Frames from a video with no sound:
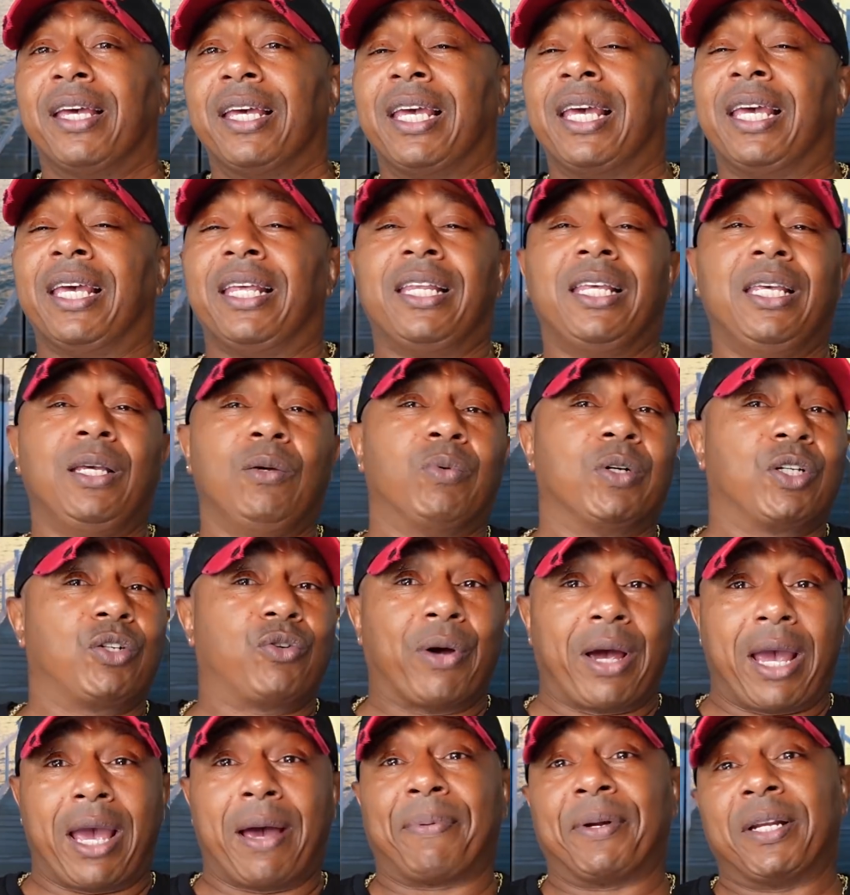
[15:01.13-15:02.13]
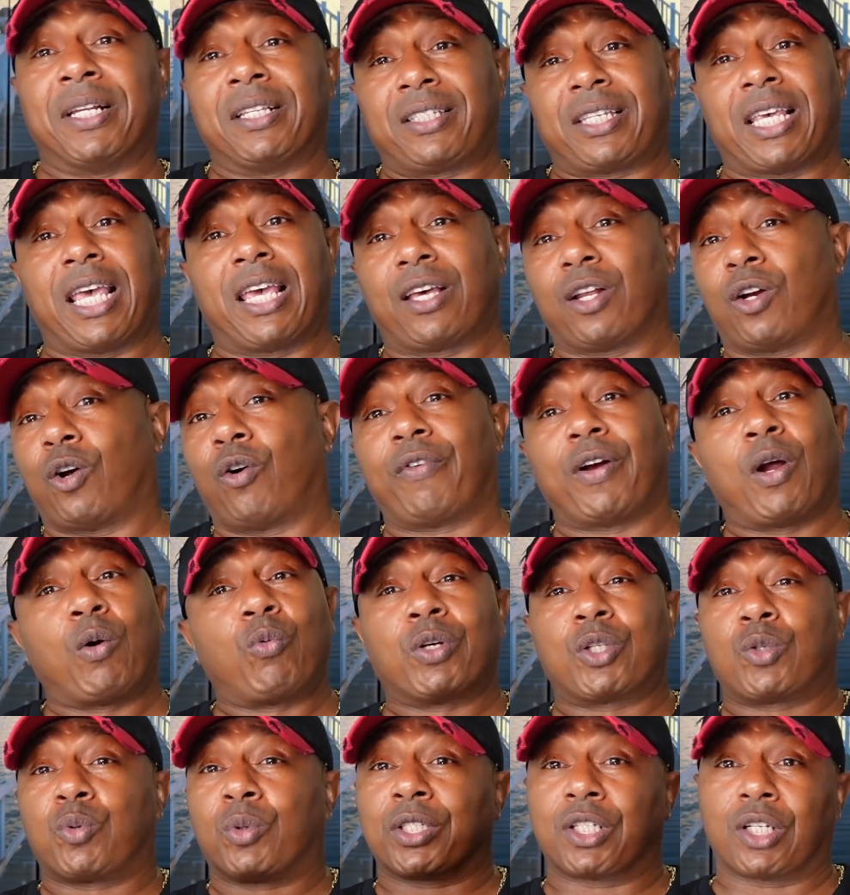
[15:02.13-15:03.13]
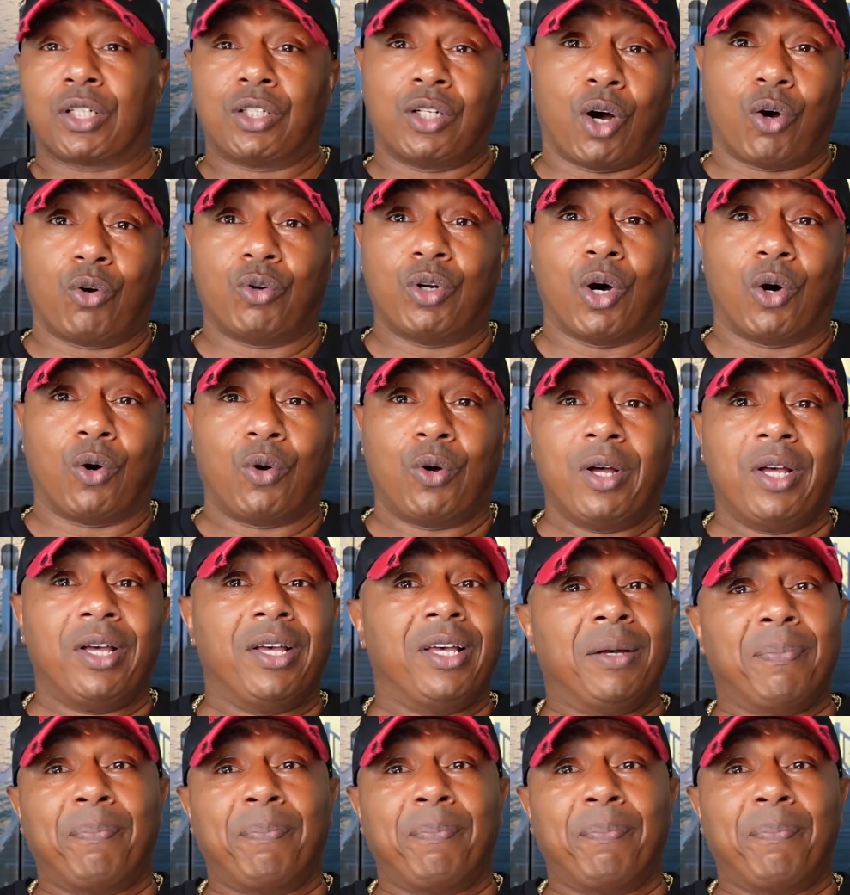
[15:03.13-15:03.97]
And he would grab it and take it over there, which was a no-no.